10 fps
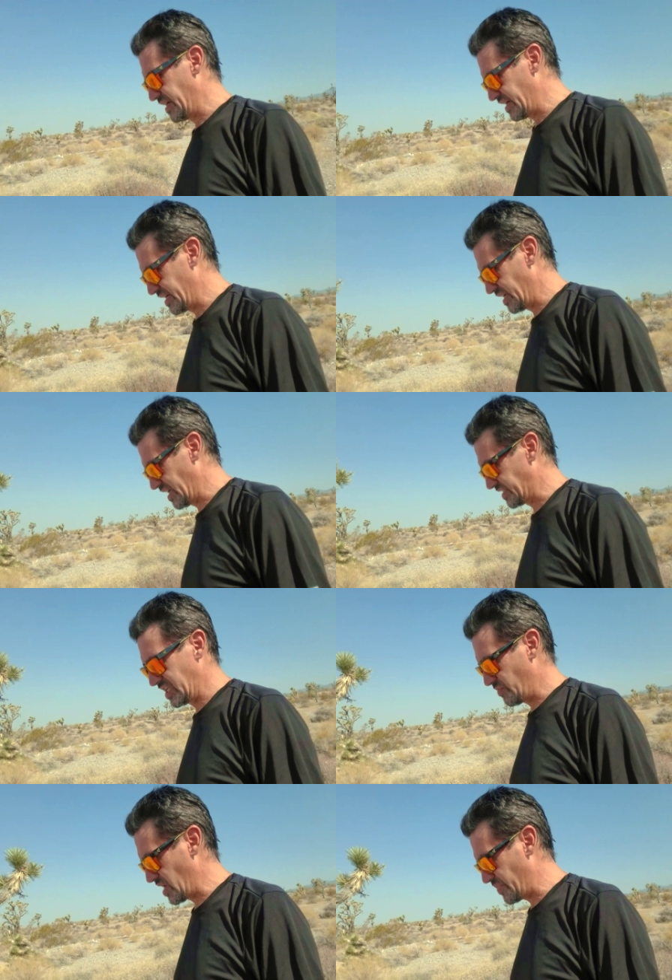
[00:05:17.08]
I
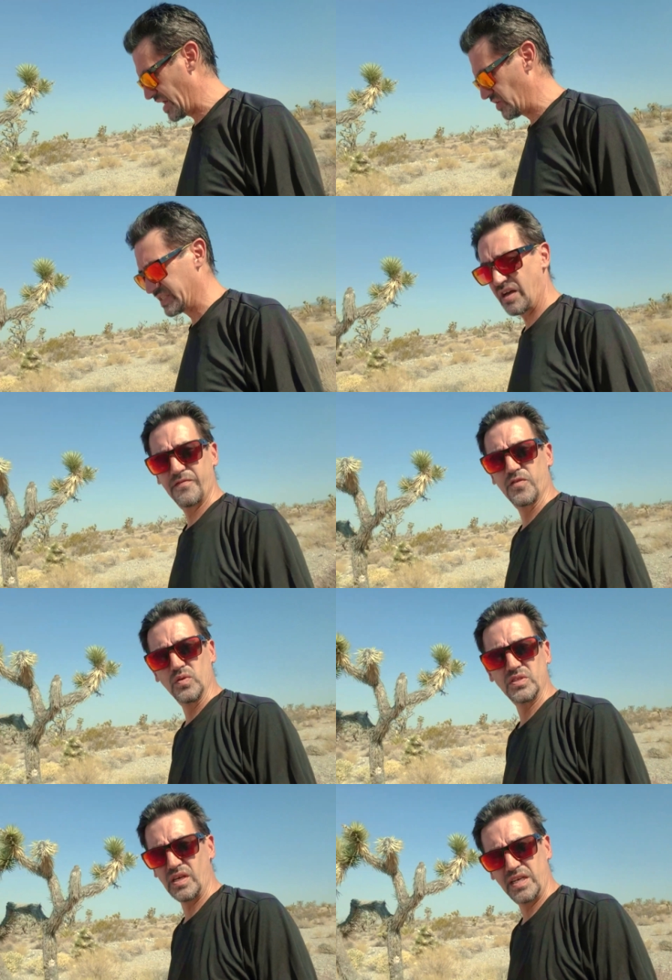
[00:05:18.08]
set my panels out
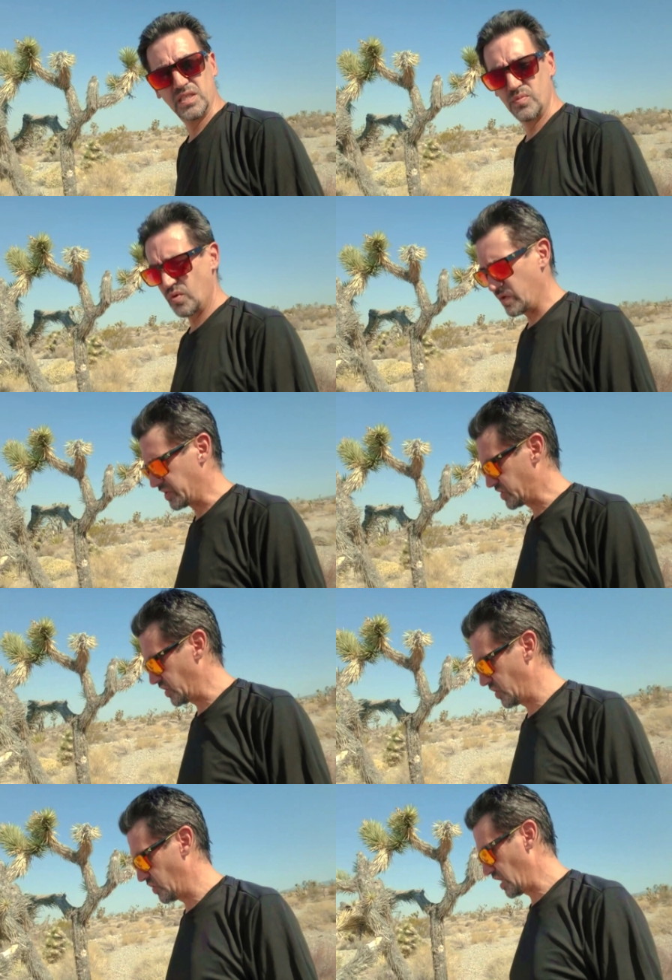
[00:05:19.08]
first light in the morning,
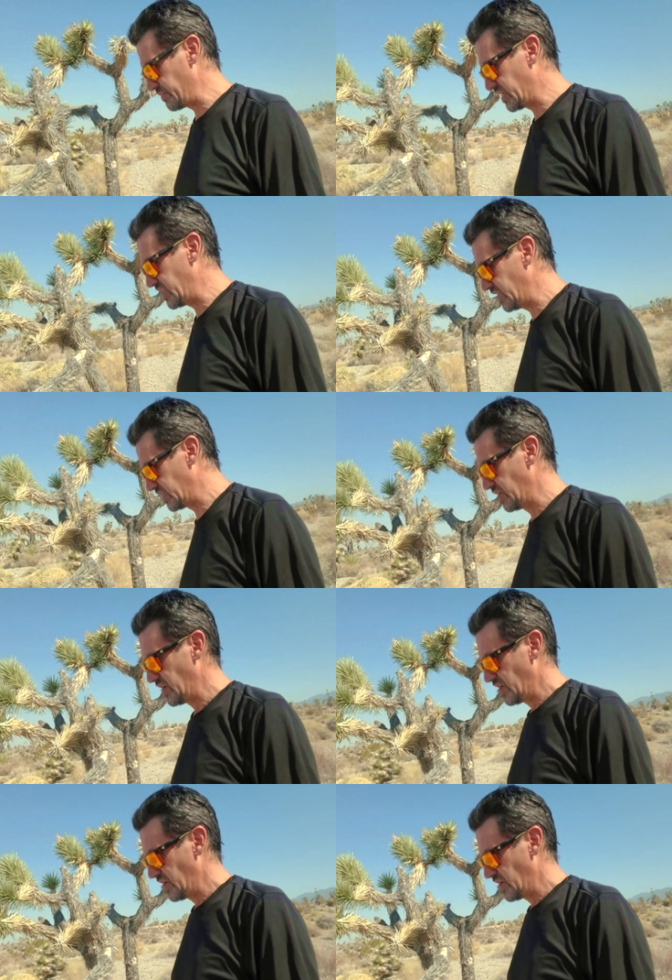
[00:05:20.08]
so I'm getting